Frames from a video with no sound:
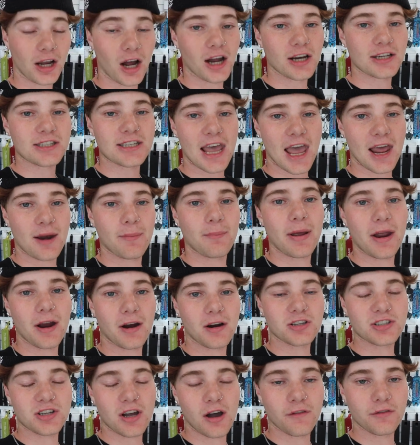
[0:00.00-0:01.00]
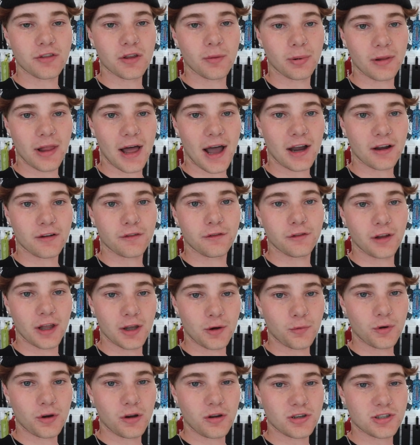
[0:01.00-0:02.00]
got 10 pairs of the black flight
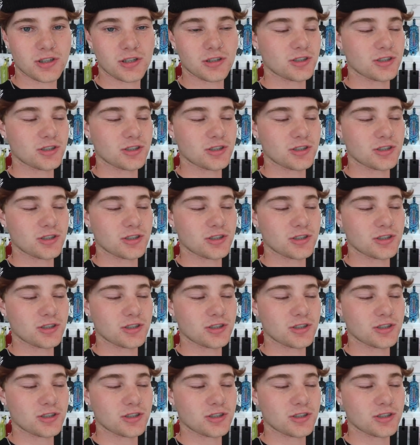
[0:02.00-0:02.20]
wheels,